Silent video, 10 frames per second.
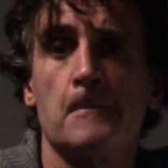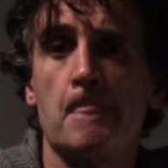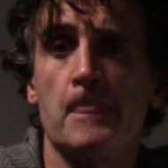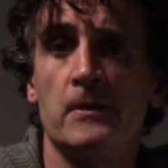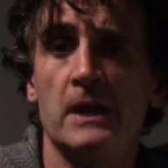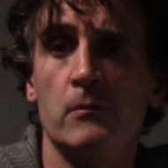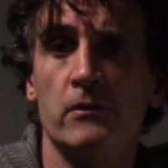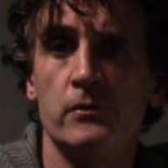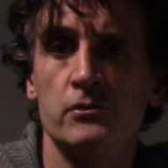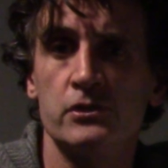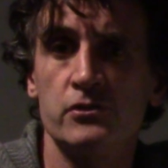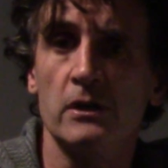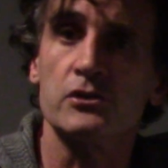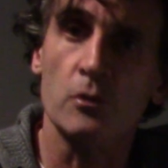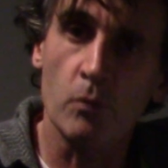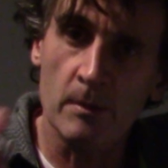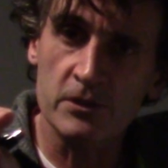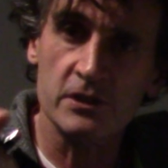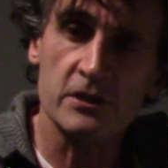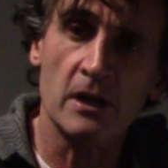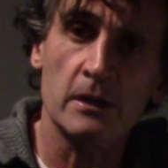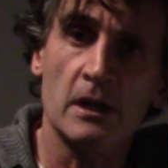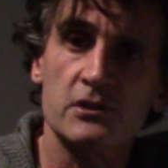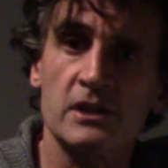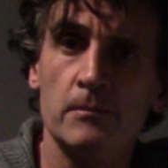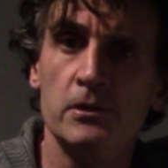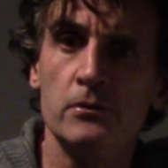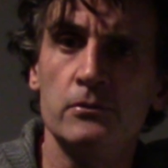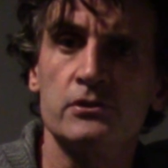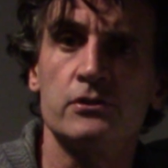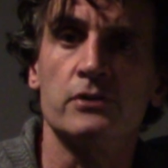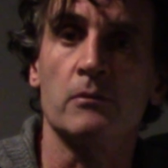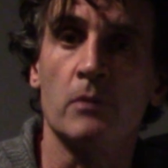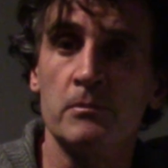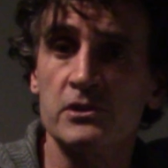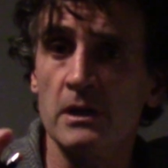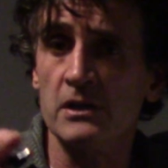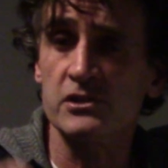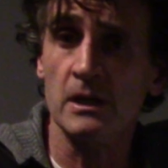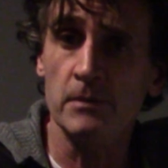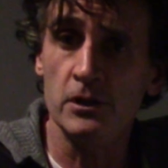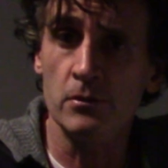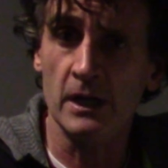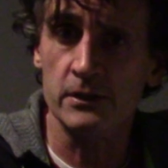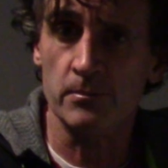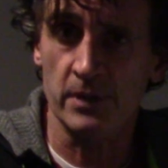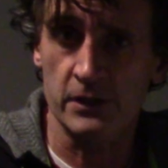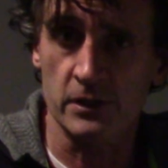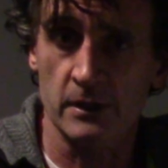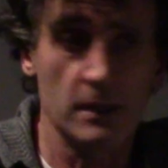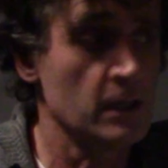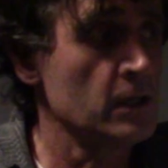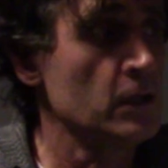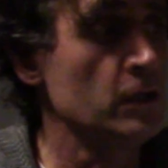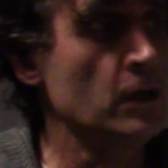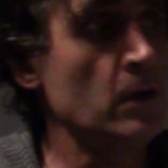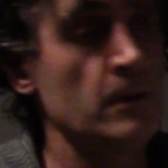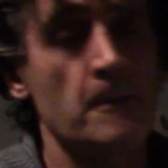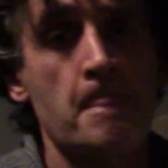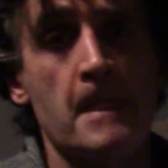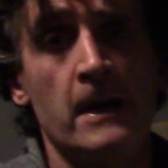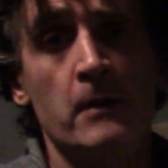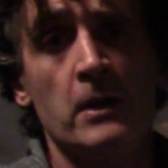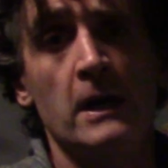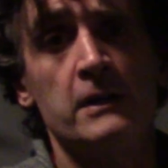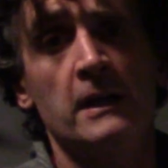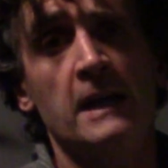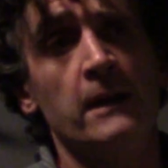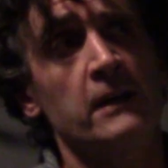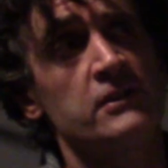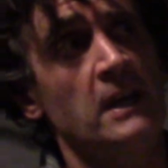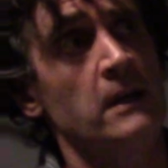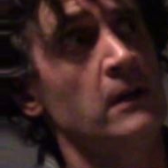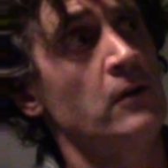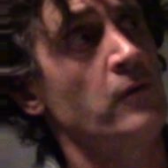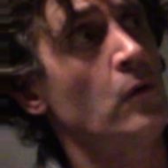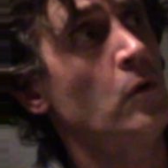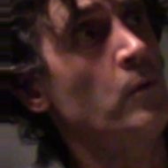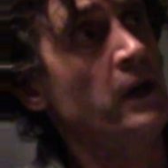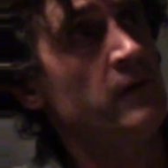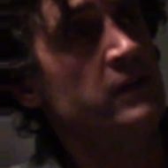that they would have used a drug. So when was the last time you used a drug? When was the last time that you had depression? You know, and I say, for all what I've